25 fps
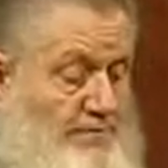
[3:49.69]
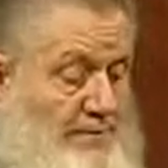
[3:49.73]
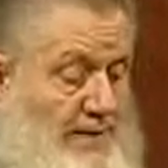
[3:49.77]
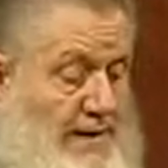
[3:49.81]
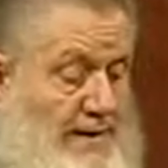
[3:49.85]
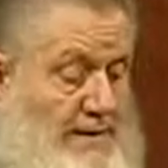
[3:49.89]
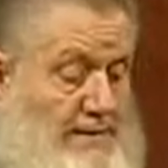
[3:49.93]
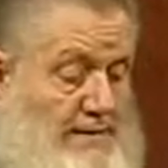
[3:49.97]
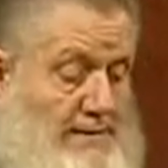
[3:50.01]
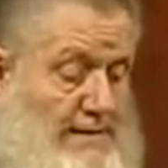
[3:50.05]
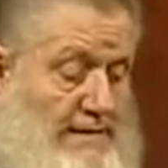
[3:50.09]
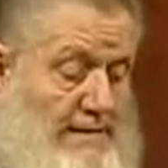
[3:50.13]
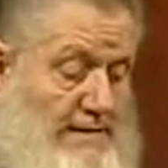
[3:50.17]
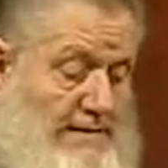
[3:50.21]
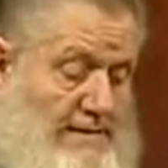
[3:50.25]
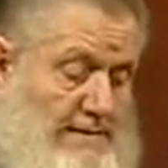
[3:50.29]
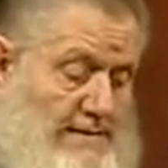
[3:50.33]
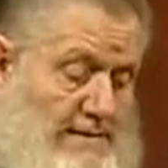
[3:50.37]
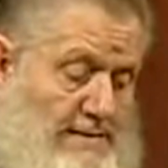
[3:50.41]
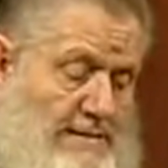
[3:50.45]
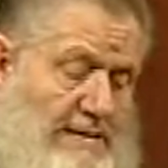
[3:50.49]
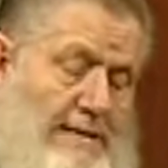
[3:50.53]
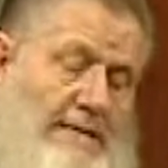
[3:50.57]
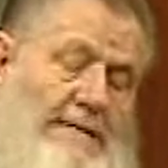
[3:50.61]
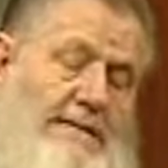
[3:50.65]
He said, in
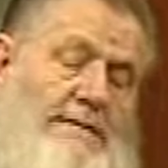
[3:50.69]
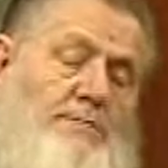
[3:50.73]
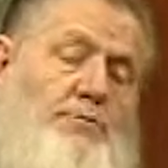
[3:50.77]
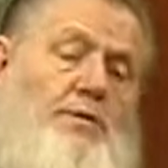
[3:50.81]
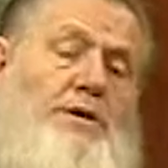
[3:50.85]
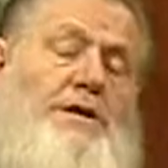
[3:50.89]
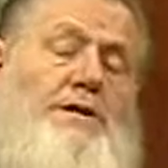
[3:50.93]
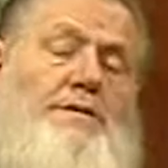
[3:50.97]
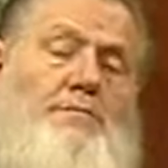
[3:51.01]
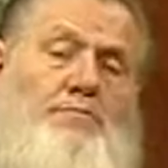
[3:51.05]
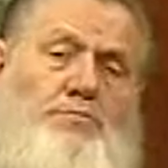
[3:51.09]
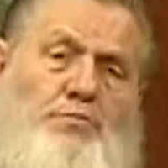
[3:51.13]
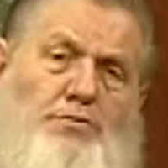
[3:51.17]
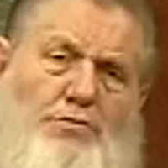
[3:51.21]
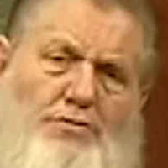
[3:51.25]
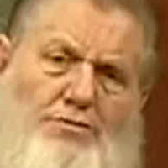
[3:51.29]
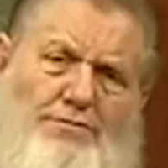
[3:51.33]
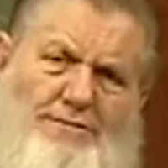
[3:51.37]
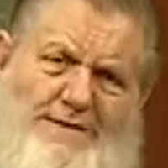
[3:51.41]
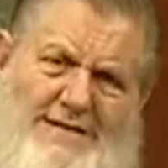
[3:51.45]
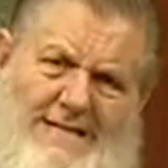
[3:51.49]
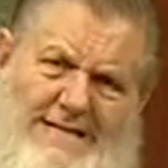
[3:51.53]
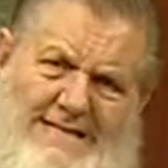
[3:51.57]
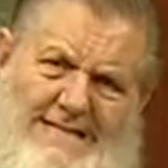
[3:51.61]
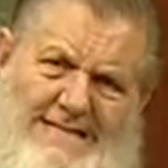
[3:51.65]
Islam, we can
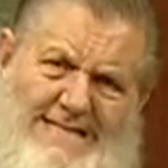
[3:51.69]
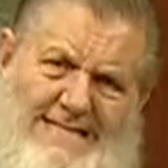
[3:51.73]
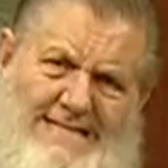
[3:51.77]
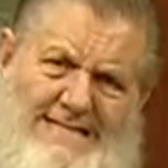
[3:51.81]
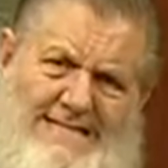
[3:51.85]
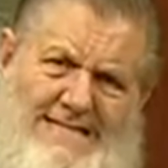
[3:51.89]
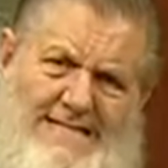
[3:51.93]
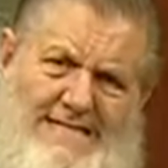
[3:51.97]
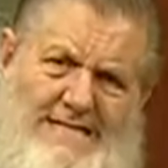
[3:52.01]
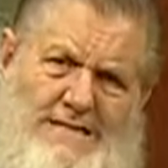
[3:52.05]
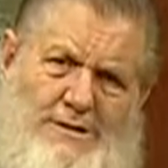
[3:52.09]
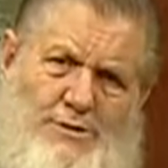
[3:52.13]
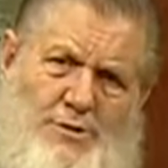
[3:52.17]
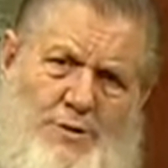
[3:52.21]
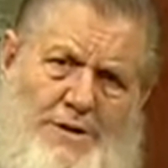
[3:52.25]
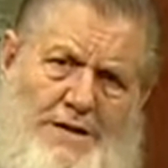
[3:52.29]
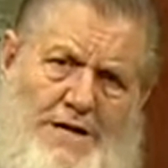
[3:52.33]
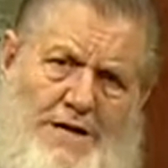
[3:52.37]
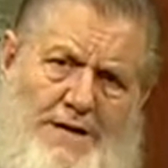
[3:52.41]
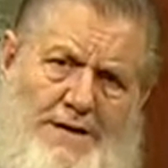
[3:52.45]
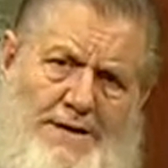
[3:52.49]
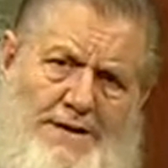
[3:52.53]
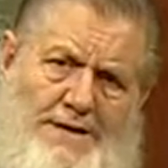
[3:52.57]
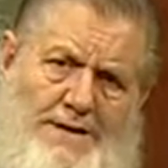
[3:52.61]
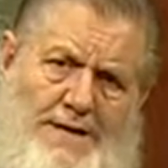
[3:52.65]
prove God exists
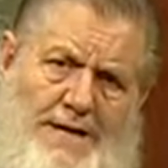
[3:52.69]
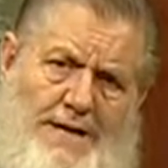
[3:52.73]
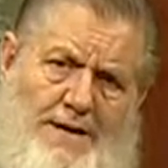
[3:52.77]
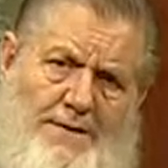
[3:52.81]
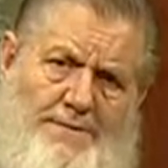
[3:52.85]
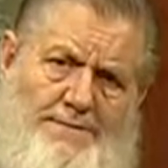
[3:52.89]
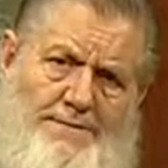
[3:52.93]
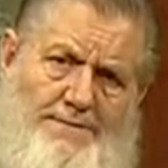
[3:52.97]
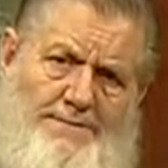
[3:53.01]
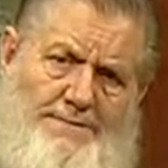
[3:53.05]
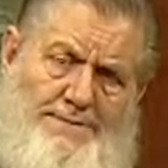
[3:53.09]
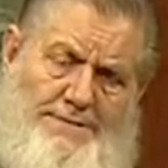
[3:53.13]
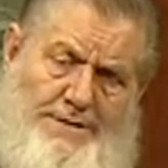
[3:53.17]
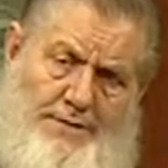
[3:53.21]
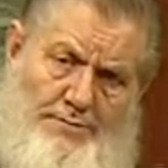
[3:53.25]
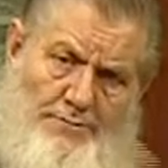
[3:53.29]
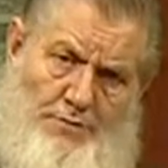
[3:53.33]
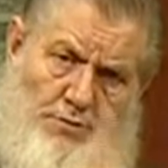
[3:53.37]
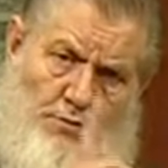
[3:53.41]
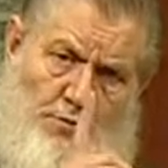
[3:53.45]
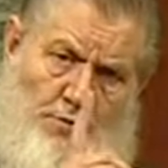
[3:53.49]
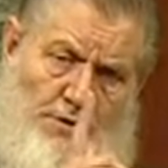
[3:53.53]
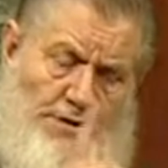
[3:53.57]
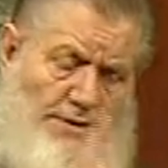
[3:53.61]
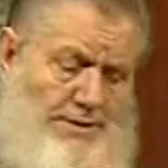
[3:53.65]
without a doubt, number
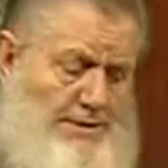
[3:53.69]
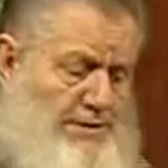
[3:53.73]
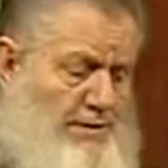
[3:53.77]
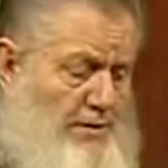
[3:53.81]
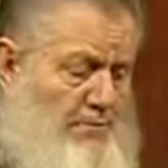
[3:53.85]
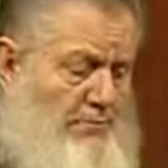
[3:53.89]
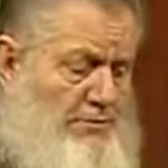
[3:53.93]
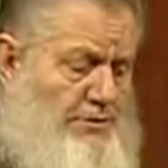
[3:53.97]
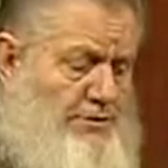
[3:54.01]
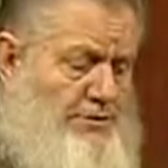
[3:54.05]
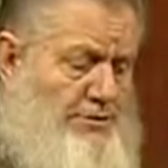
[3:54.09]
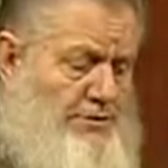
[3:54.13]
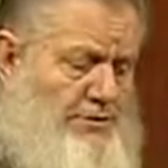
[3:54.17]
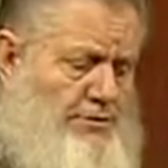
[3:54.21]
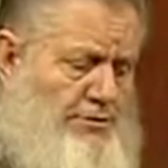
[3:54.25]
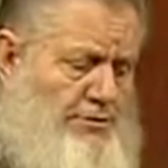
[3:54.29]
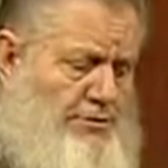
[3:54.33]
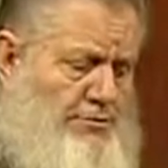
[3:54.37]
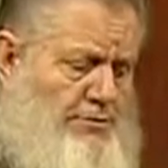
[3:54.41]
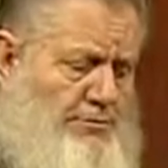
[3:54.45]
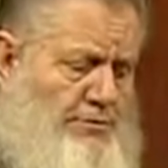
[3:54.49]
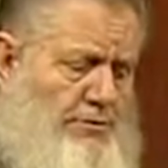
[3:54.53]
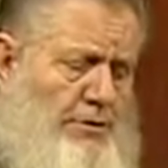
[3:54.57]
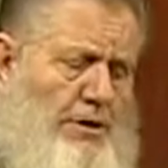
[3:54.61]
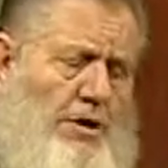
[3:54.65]
one. Number
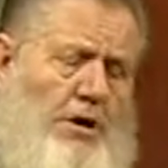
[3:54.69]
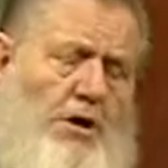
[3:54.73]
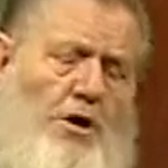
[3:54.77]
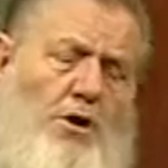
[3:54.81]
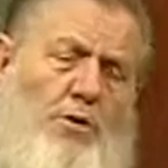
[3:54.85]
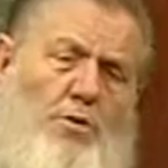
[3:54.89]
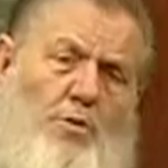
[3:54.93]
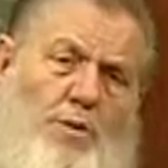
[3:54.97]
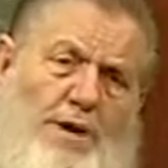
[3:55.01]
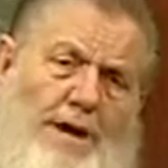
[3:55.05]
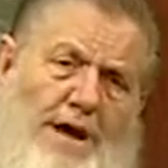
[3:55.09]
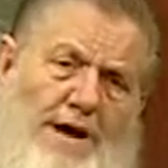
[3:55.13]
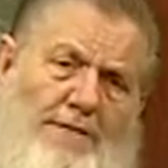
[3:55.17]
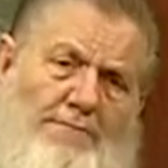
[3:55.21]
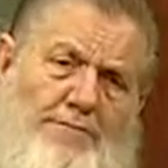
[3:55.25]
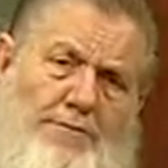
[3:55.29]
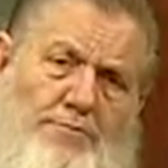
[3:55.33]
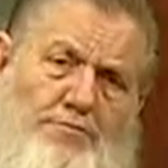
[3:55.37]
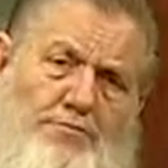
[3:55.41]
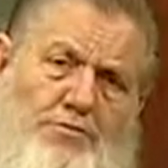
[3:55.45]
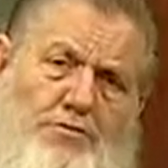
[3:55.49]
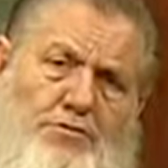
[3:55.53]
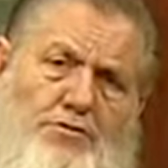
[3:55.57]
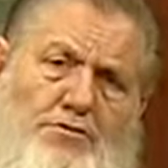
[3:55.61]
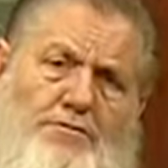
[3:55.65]
two, we have the
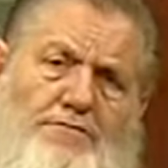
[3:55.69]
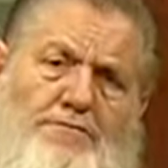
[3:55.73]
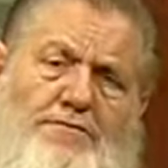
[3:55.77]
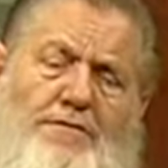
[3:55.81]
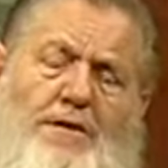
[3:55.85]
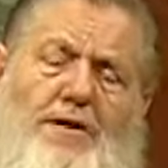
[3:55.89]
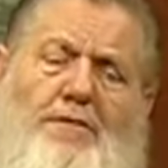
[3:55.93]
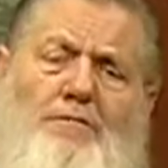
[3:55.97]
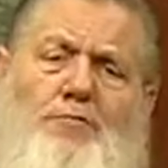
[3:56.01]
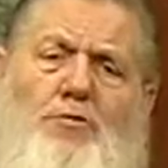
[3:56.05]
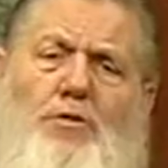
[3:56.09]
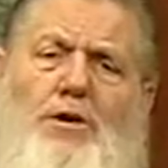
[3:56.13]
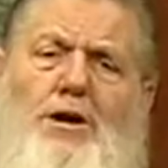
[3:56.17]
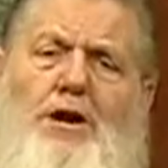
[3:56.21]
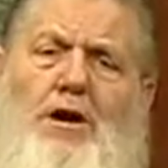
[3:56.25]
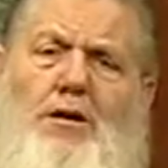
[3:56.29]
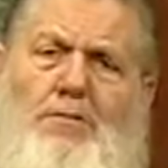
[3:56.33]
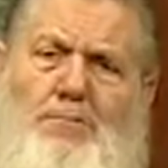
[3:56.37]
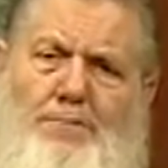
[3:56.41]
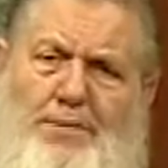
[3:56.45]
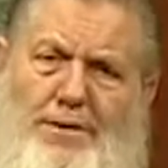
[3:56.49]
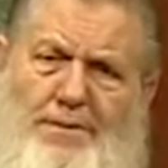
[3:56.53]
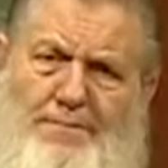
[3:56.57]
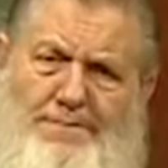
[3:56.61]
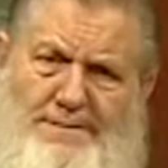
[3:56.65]
proof of what our
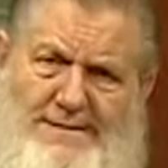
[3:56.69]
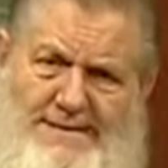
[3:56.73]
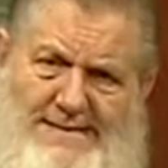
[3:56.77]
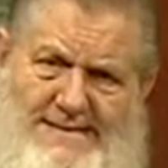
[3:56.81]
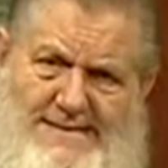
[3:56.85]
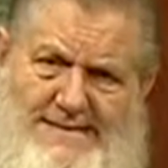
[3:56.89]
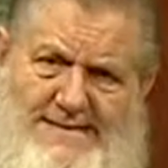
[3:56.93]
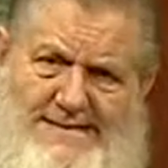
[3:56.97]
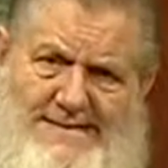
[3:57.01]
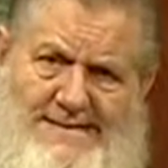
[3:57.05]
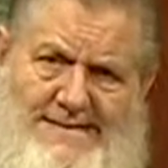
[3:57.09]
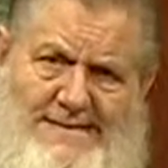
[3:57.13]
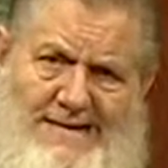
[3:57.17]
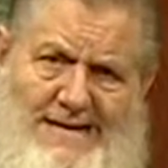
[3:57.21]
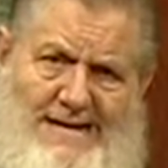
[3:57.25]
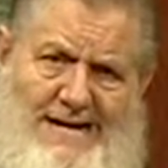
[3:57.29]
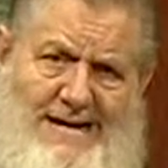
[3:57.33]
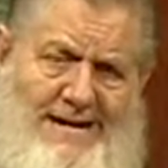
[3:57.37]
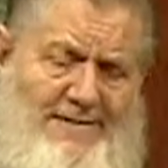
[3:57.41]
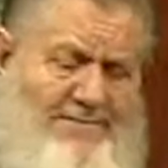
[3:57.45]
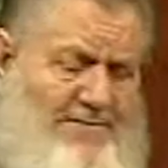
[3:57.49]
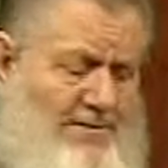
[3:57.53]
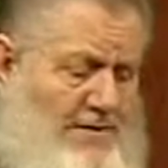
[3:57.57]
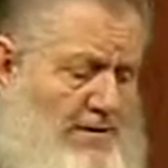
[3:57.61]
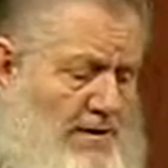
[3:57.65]
purpose is in
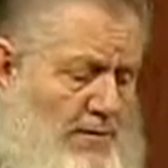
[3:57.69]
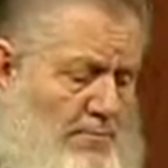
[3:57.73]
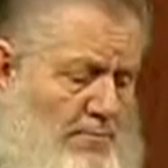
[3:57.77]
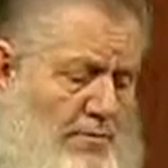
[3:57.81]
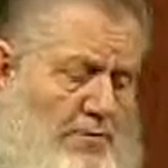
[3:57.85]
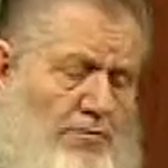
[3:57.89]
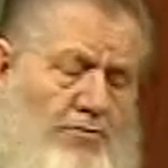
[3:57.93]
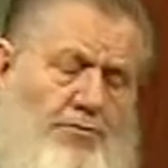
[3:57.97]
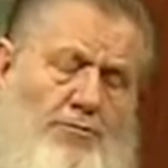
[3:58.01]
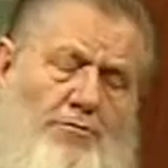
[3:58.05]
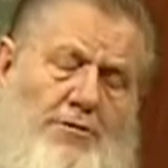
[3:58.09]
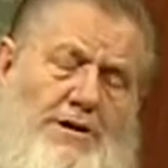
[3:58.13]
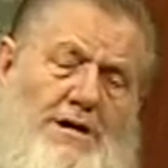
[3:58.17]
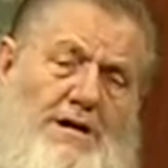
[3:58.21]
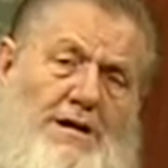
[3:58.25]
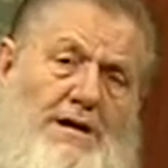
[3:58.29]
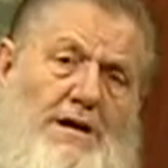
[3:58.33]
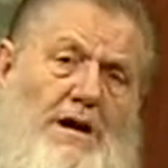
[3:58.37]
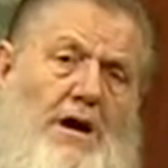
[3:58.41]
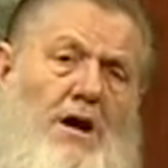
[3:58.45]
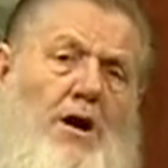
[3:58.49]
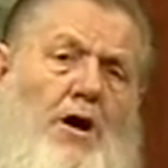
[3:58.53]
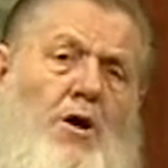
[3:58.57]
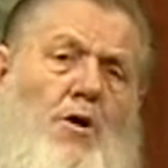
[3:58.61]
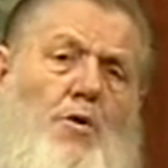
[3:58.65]
life. And number three,
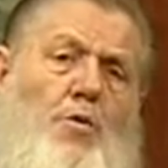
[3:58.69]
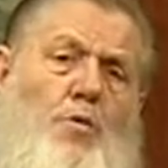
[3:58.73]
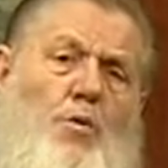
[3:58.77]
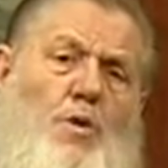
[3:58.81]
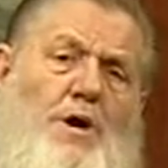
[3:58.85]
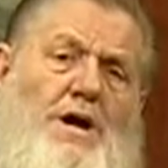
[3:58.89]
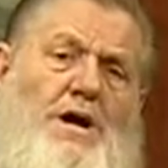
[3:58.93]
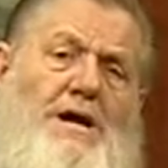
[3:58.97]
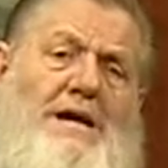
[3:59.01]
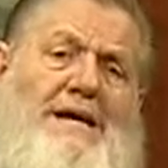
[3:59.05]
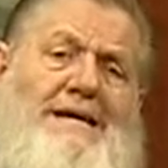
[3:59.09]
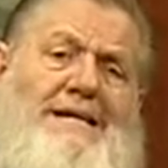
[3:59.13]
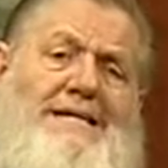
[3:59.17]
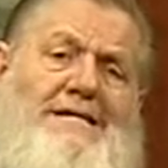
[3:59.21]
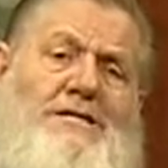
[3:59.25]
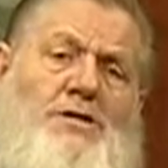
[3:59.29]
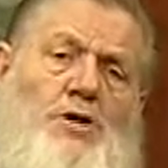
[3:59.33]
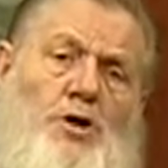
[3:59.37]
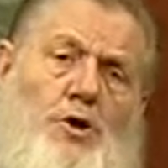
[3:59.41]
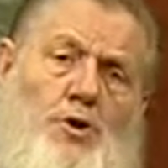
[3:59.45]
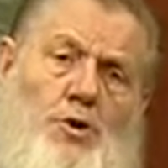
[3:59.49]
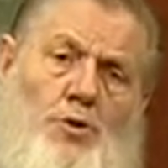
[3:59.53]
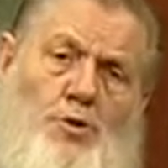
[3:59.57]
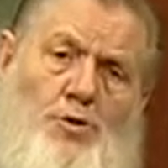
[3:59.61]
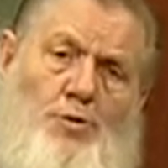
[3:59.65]
we can
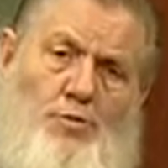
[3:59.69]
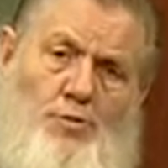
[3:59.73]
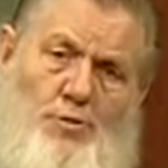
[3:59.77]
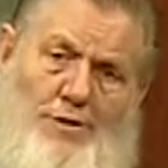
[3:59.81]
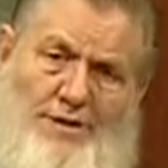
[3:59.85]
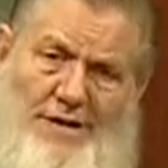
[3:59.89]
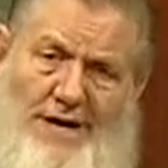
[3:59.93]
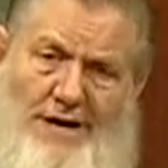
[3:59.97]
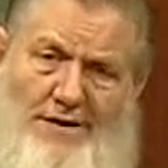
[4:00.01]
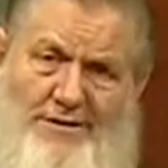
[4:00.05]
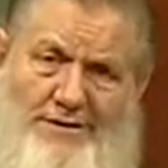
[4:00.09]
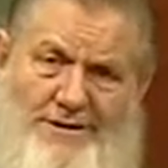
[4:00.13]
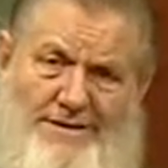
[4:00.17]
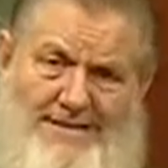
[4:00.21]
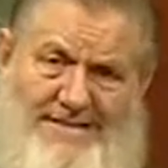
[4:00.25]
know without a